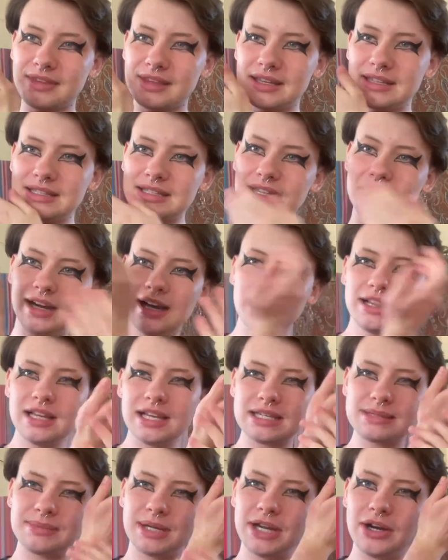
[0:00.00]
yeah i
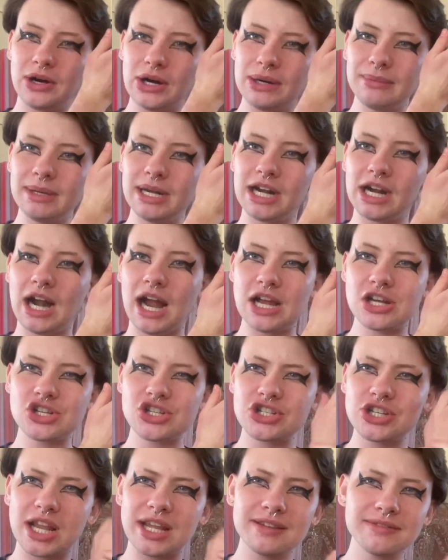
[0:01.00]
like my arm hair i
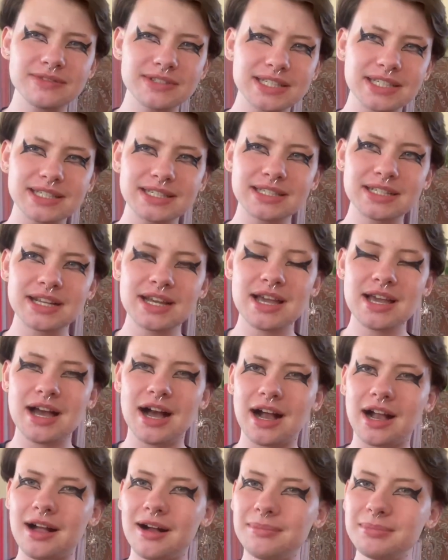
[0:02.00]
shaved it a
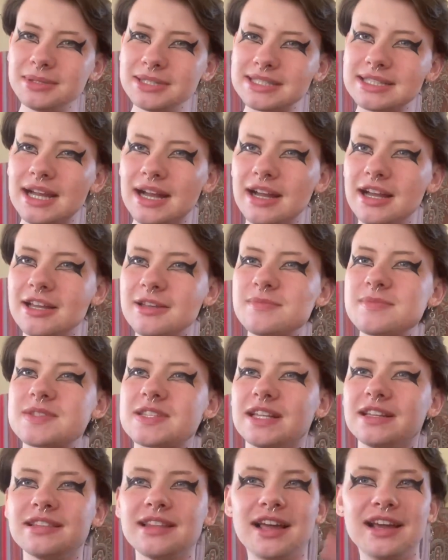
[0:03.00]
couple times
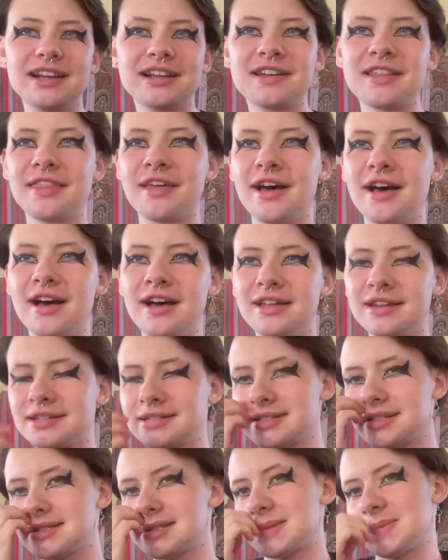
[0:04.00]
and liked that it's
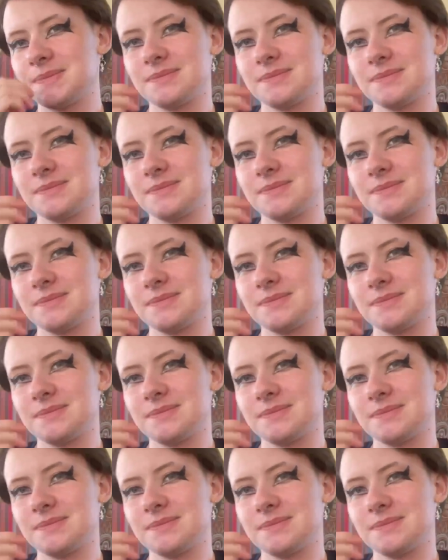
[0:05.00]
just